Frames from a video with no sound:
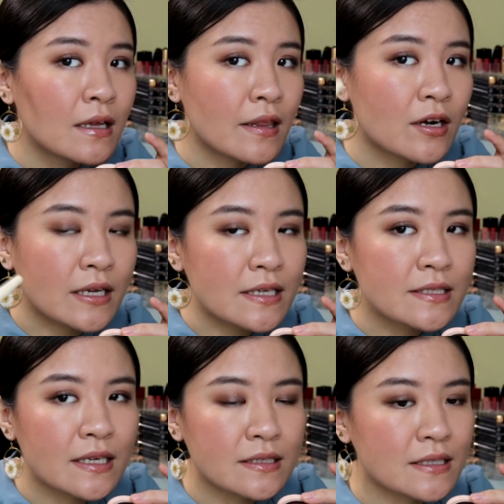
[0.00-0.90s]
There
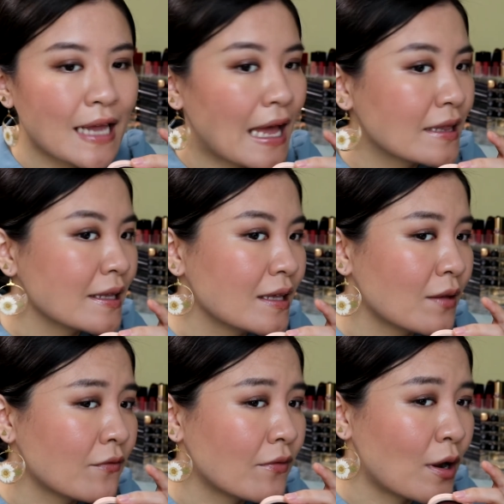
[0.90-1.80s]
isn't
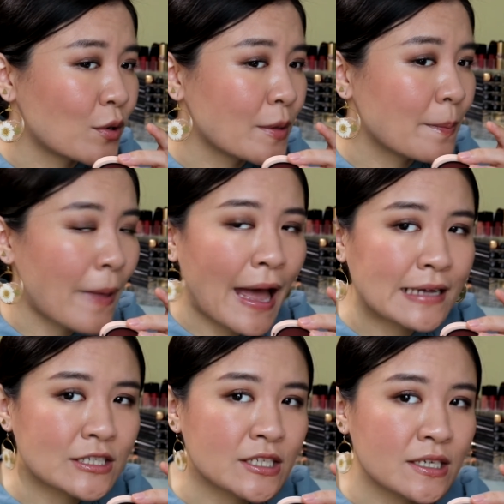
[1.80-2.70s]
any very
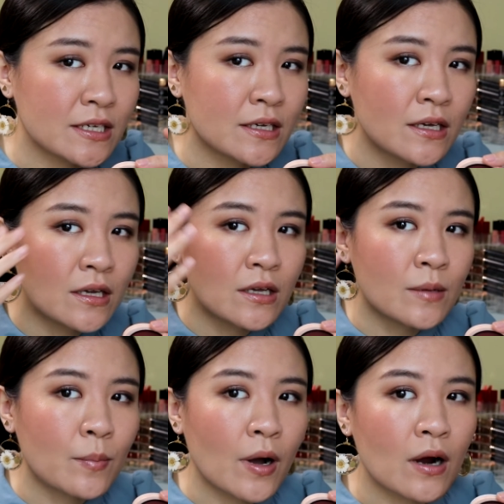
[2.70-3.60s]
patchy
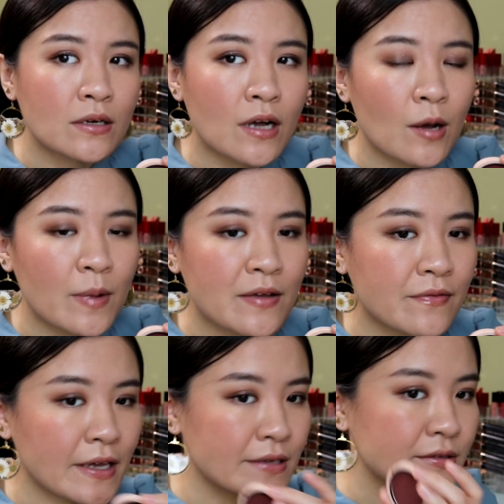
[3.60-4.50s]
part on my
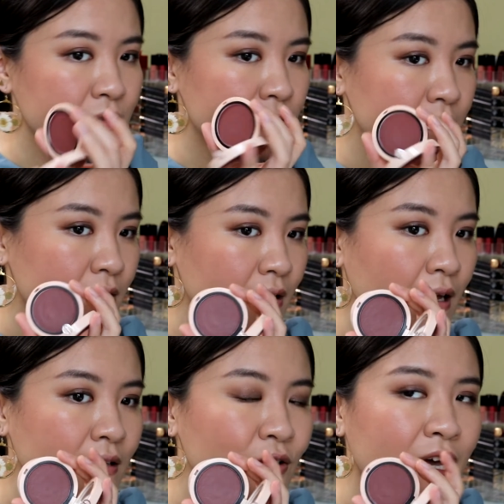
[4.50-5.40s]
face,
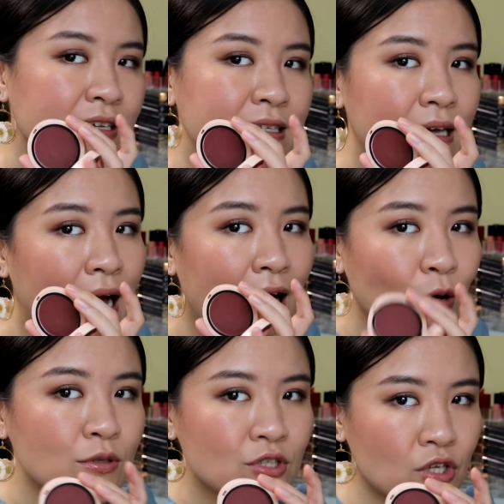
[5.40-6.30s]
and you can see
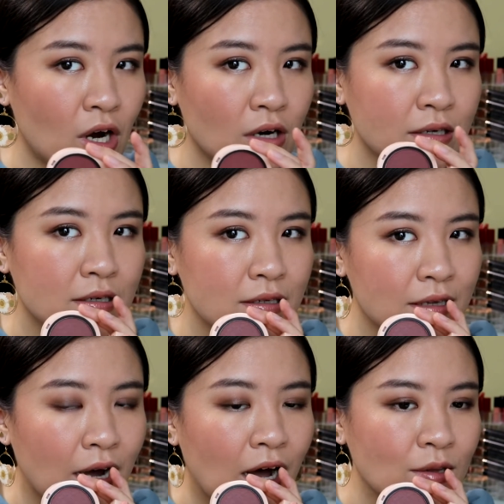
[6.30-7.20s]
how dark
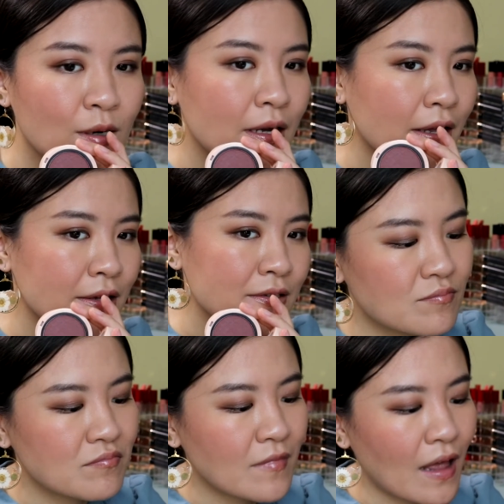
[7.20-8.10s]
the color is.
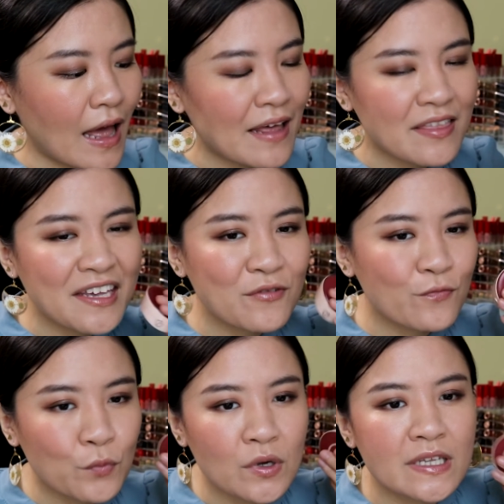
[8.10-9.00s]
I think
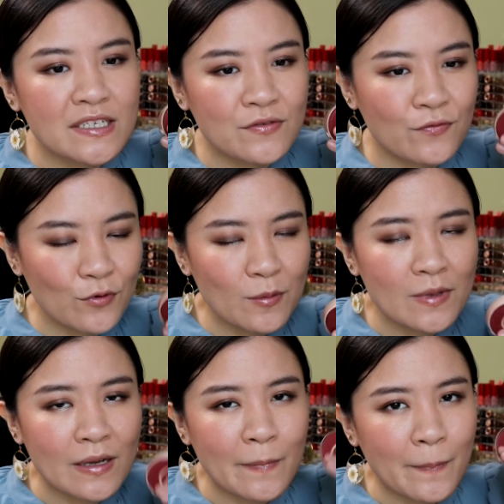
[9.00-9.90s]
for this
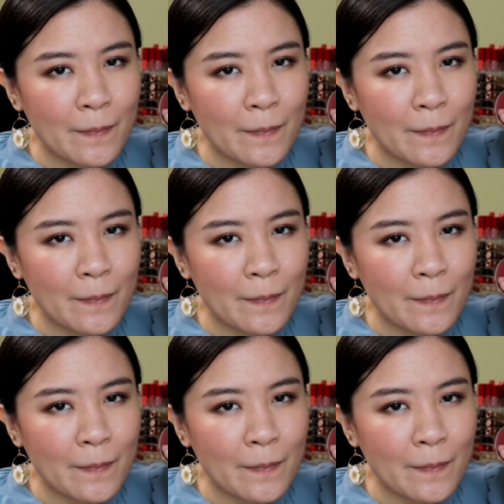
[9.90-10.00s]
formula,